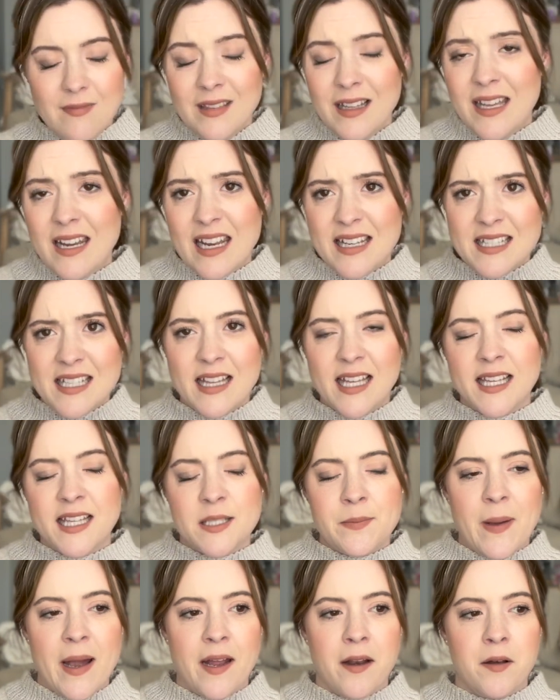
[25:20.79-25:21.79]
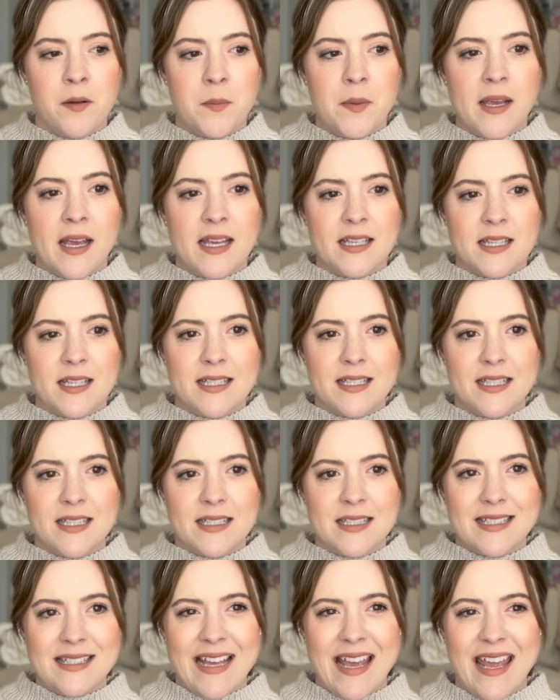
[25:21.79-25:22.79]
And I did like this pattern because it
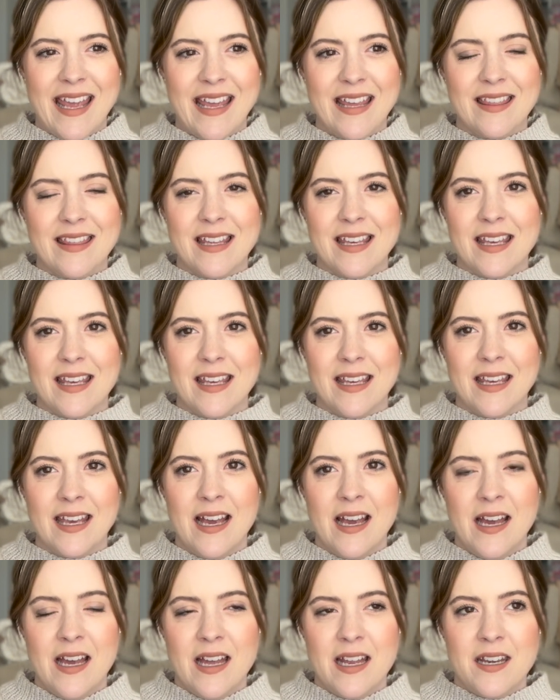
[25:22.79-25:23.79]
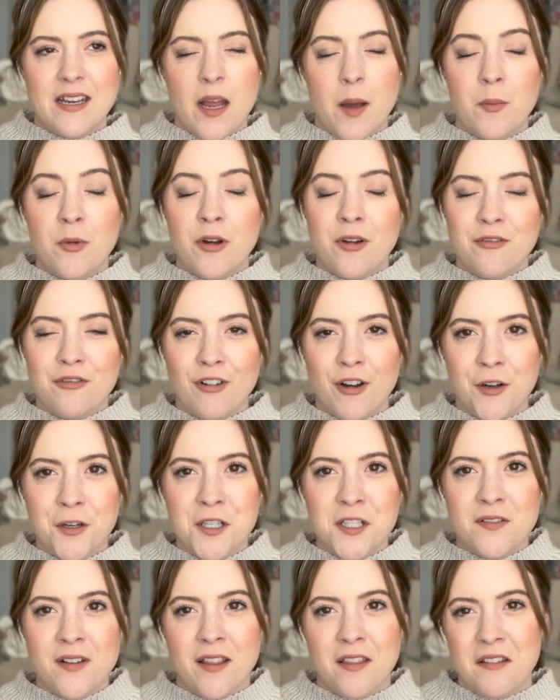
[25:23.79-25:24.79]
did say the number of
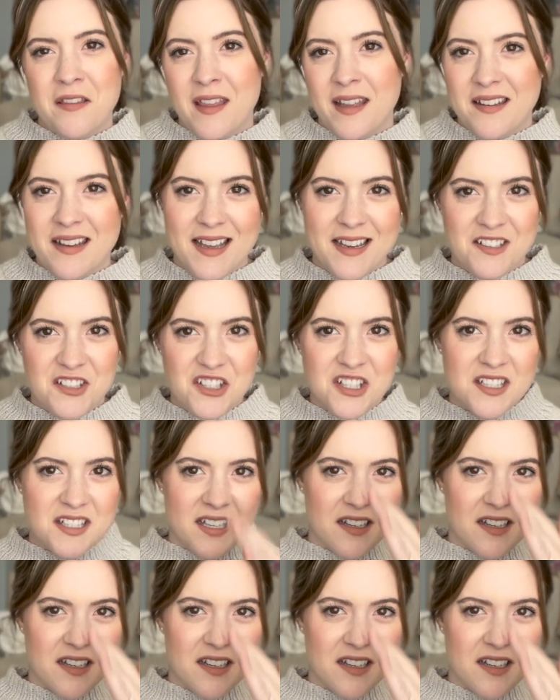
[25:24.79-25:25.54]
rows rather than inches.